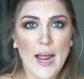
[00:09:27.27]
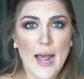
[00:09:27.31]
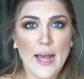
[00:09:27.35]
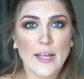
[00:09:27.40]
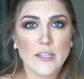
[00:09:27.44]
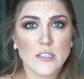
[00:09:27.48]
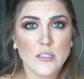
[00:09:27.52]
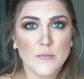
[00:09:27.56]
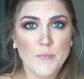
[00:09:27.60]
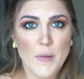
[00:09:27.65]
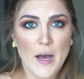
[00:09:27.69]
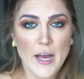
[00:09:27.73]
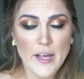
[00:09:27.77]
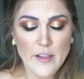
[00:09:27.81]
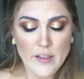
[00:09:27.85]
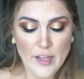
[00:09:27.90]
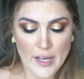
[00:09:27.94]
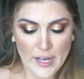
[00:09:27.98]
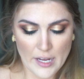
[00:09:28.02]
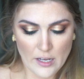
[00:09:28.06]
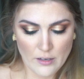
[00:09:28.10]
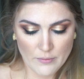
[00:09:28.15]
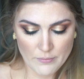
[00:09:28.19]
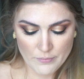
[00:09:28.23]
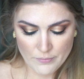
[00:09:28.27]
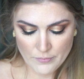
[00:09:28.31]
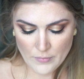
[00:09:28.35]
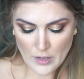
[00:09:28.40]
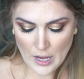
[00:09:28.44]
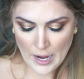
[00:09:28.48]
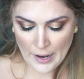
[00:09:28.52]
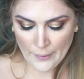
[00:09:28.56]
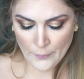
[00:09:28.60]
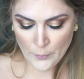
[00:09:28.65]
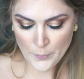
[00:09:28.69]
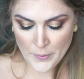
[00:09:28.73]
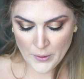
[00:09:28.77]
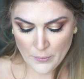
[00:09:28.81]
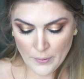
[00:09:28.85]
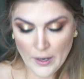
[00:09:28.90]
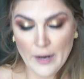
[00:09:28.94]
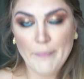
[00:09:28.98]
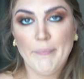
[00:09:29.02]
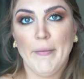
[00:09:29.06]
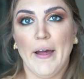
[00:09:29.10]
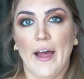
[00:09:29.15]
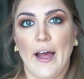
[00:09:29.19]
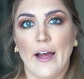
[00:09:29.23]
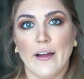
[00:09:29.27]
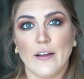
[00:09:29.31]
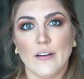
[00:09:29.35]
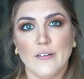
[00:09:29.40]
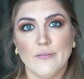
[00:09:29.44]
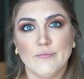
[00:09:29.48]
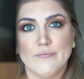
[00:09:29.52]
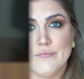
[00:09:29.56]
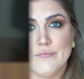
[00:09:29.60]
add some highlight. I will be right back.